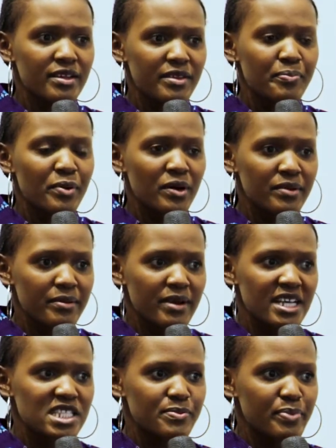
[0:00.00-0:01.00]
the problem
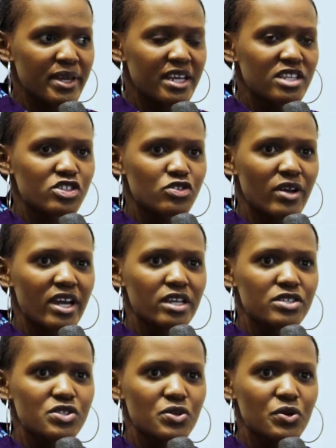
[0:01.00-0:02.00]
has been
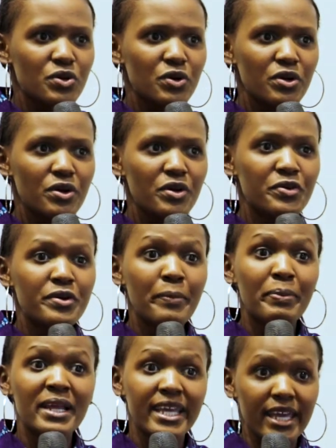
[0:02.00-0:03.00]
trying to
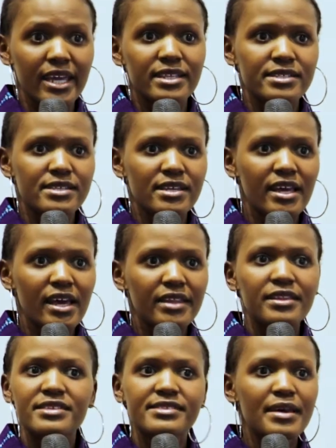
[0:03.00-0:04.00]
replicate
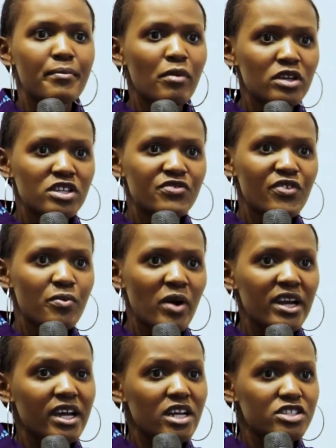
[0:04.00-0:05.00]
the same model from
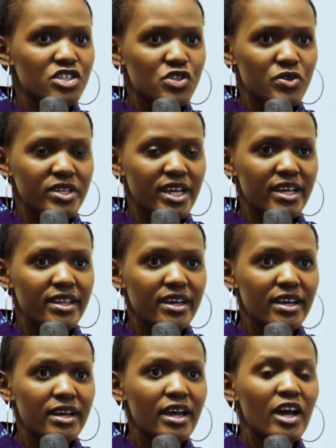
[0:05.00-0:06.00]
one country to
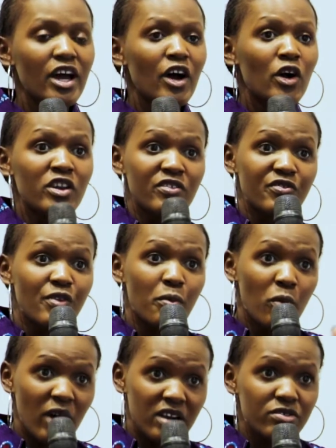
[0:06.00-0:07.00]
another, or even
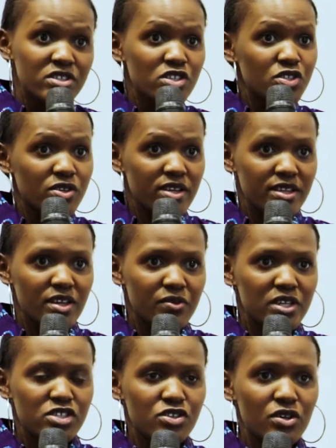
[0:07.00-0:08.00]
from one region to another
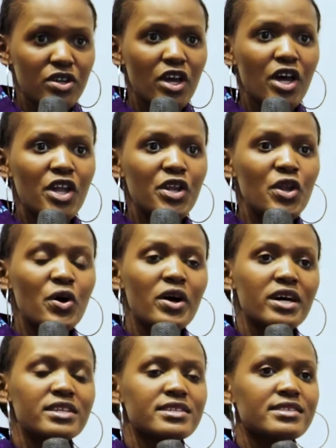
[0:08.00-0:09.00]
region, no
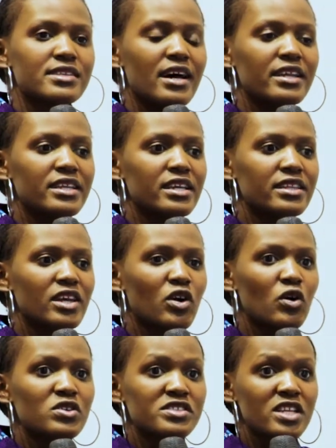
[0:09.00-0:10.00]
understanding the
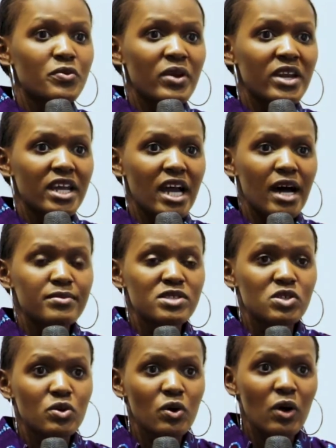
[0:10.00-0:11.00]
concern when it comes
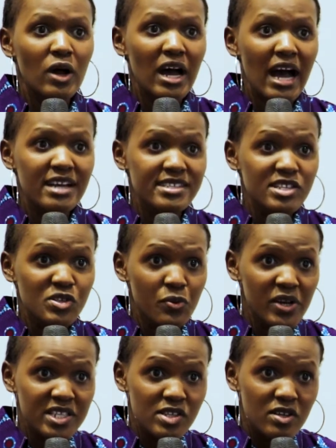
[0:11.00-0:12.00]
to access to
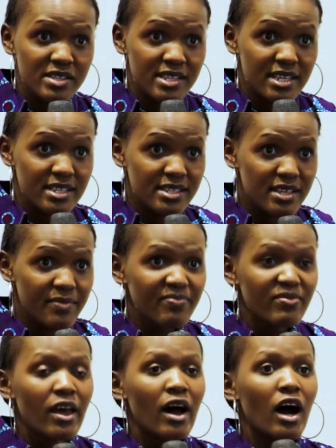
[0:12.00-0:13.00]
resources,
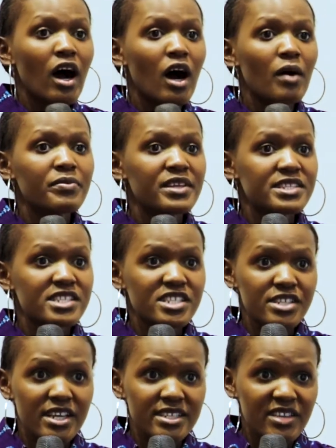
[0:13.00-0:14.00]
the
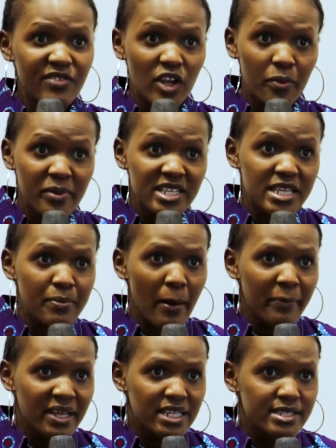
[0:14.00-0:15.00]
teacher development
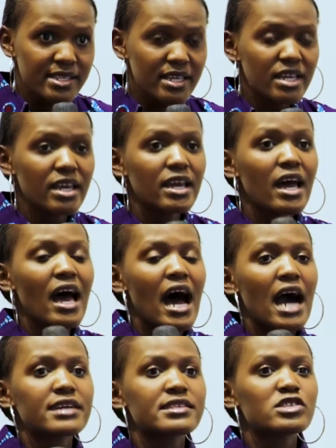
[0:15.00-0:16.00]
capability,
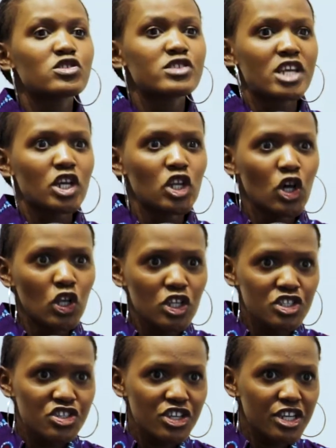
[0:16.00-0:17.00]
access to
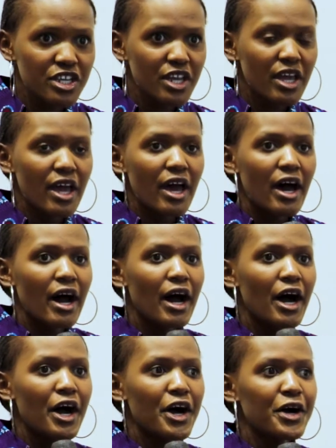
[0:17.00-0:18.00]
technology,
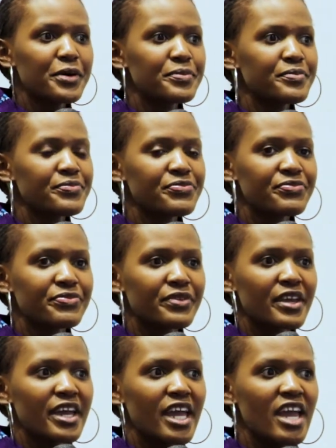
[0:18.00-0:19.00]

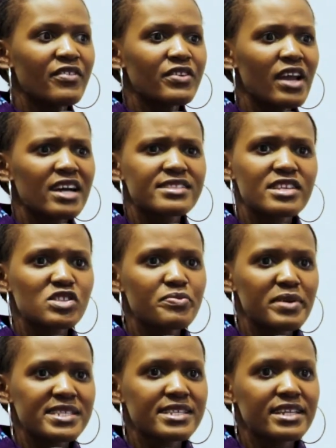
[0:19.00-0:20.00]
even access to
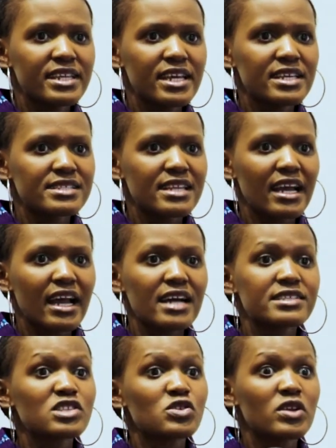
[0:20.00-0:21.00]
basic needs like
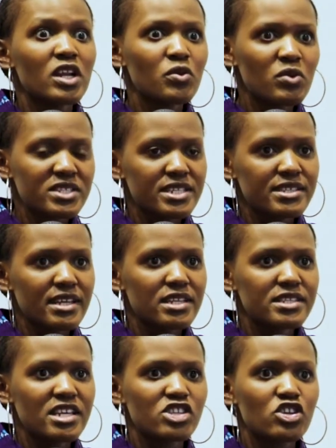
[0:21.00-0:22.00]
access to clean water and
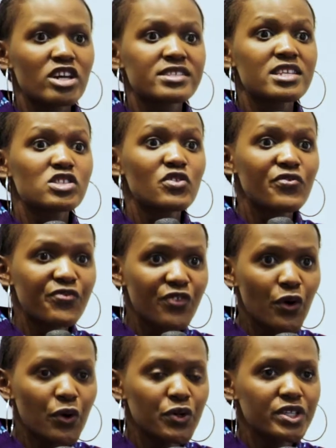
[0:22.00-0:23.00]
sanitation, access to
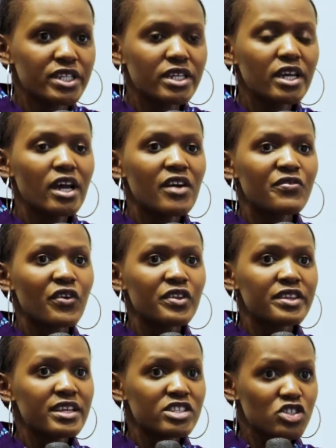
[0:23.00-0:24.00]
food for
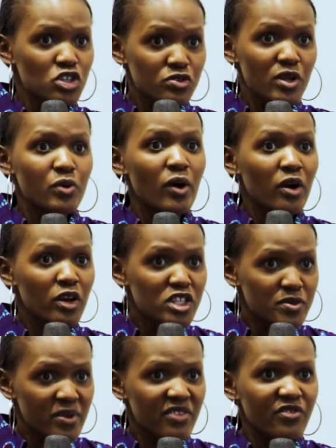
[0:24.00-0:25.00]
the children who are going
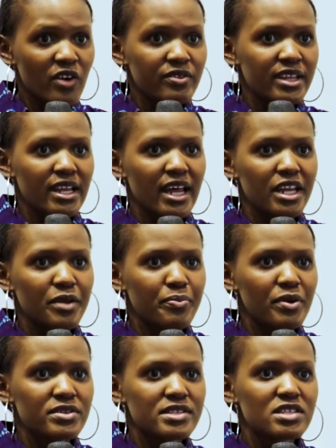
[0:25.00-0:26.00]
to be involved in the learning
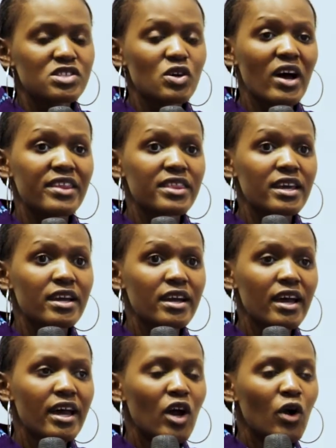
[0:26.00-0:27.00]
process. So I think
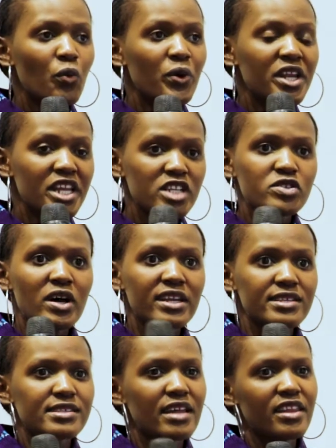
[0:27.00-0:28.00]
we need to
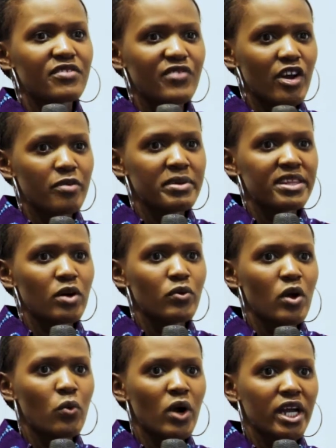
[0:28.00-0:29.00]
understand the environment that
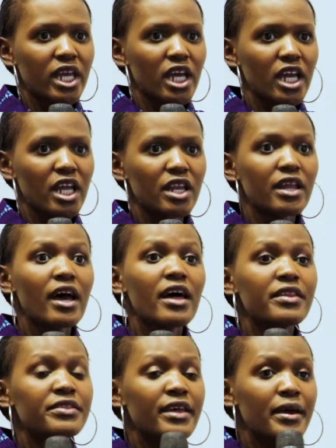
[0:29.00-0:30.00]
we're working in,
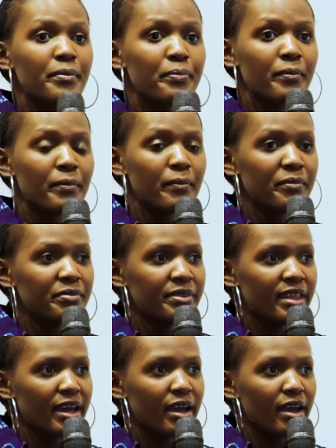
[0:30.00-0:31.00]
the
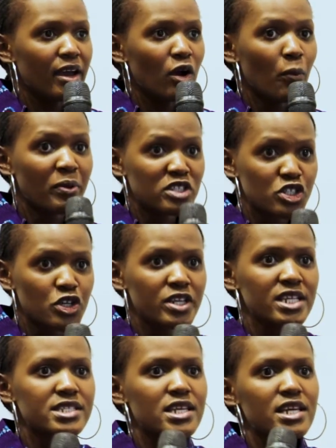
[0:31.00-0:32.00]

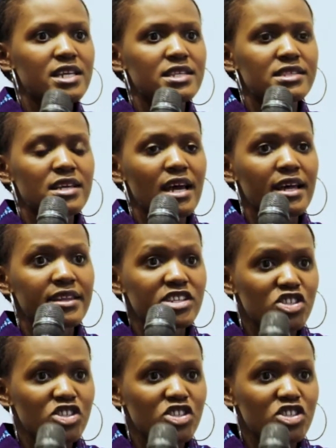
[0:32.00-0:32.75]
opportunities and the